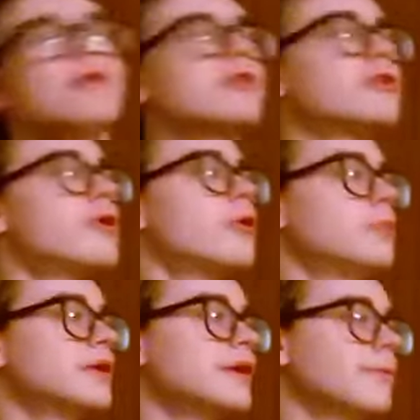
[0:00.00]
we should
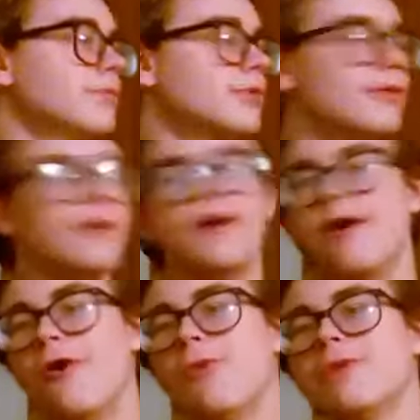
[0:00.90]
all be
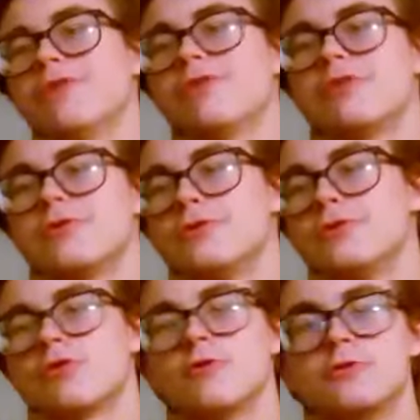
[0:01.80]
open
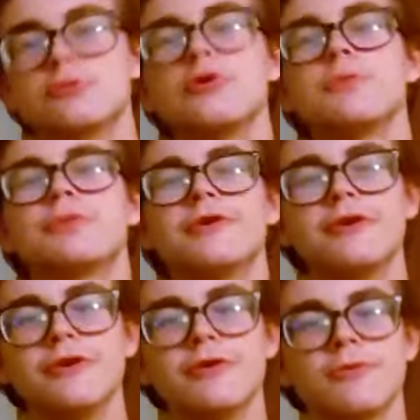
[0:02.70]
to
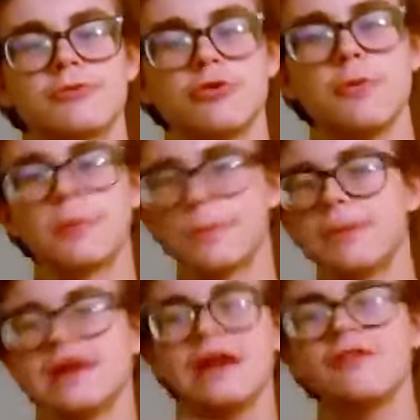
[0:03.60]

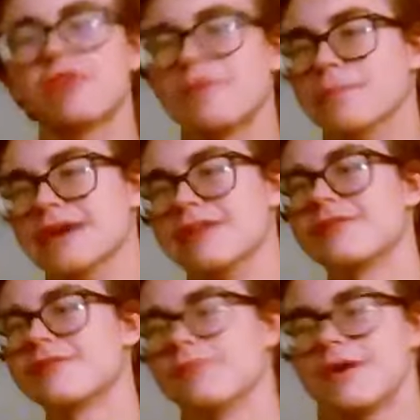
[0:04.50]
group beatings of
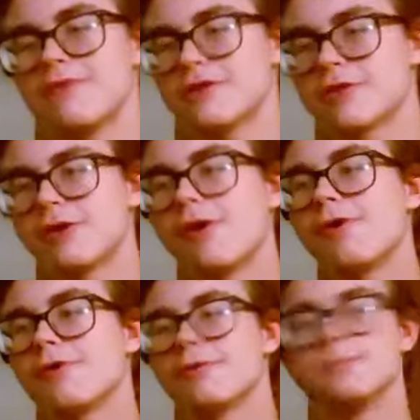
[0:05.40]
meat. We should
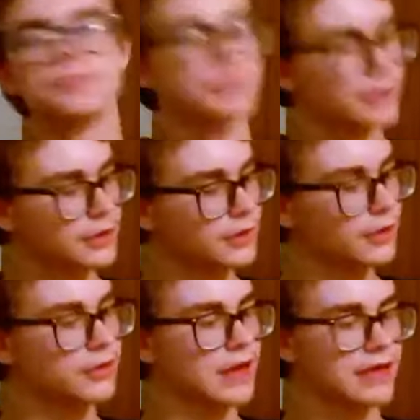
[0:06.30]
all.
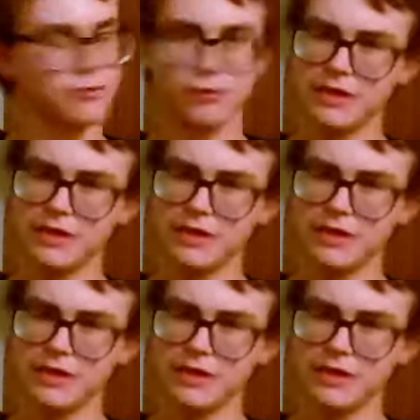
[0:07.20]
Okay,